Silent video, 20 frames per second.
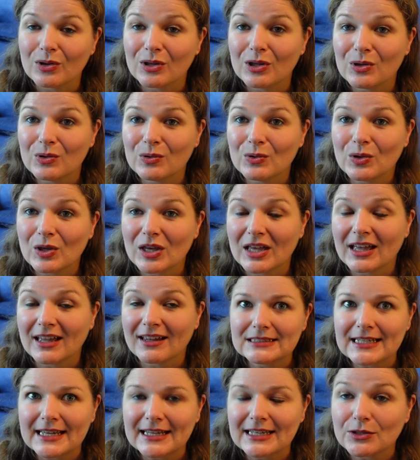You
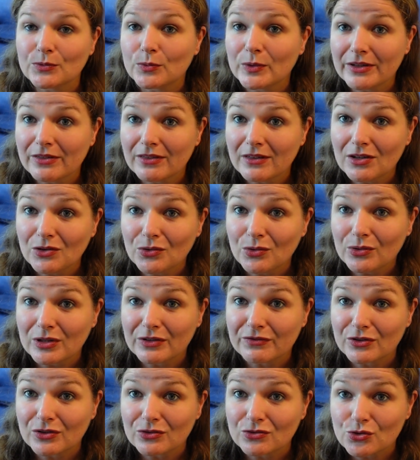can take it with you
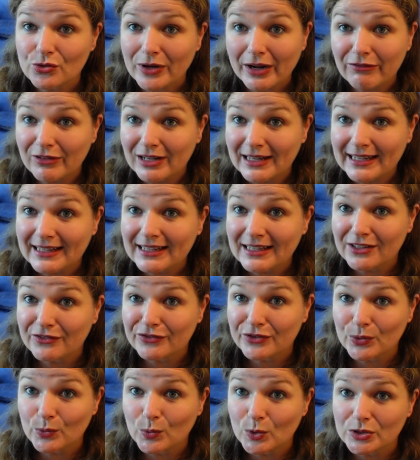if you're traveling,
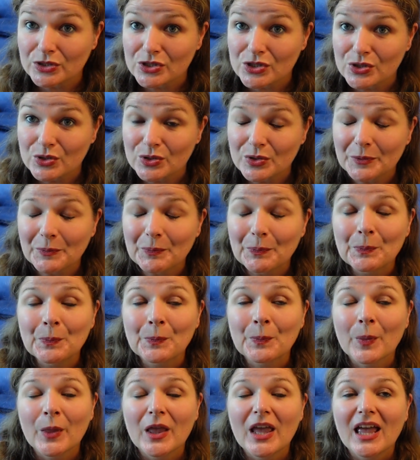if you want to.
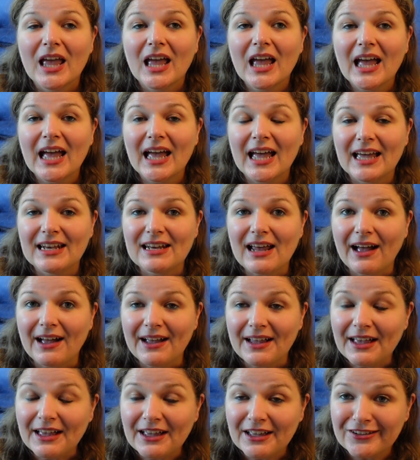And
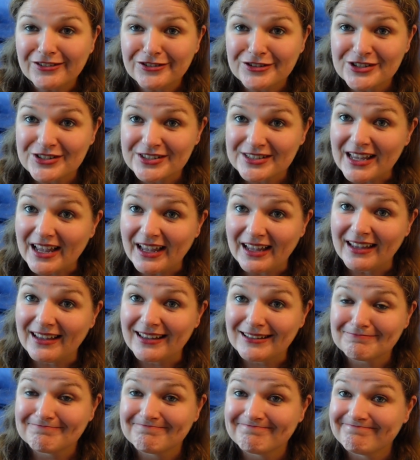I have to
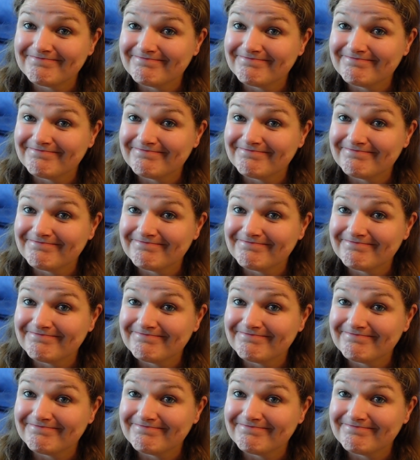say,